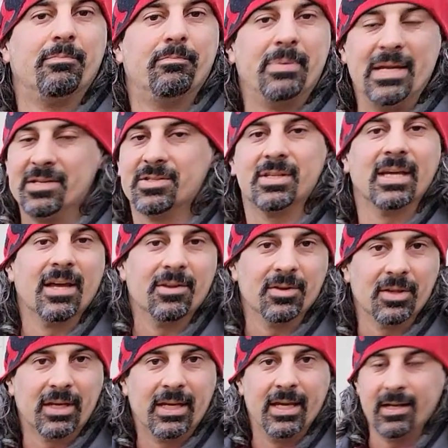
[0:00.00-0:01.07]
pieced together
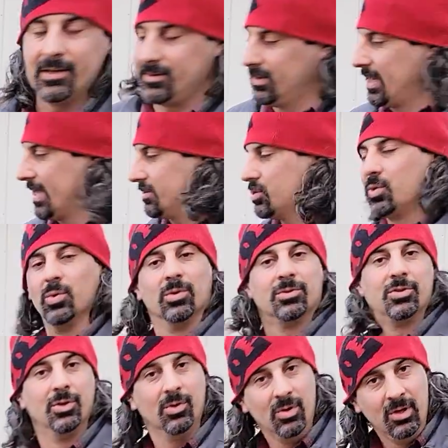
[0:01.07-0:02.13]
the kit. That's cool
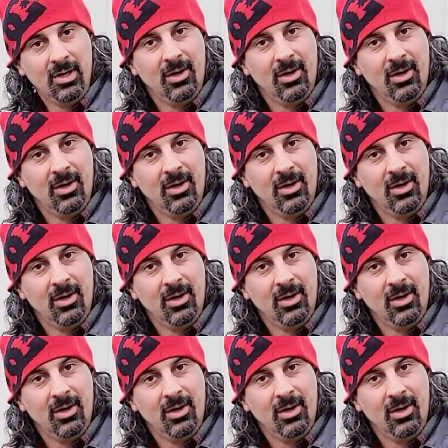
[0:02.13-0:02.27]
too.